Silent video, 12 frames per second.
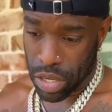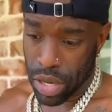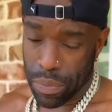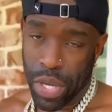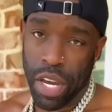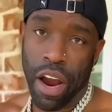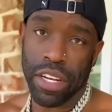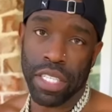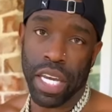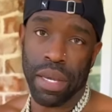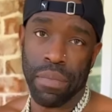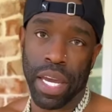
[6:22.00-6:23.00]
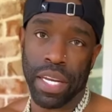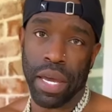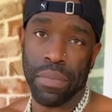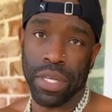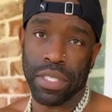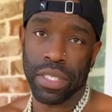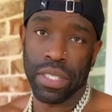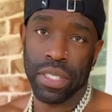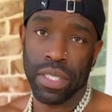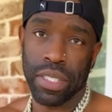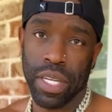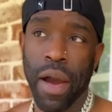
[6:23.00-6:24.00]
PR team made that picture. Yes.
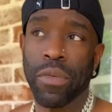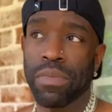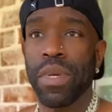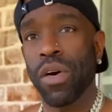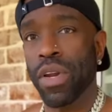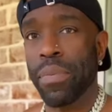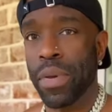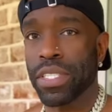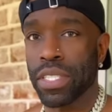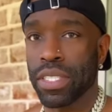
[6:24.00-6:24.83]
That was me on that picture.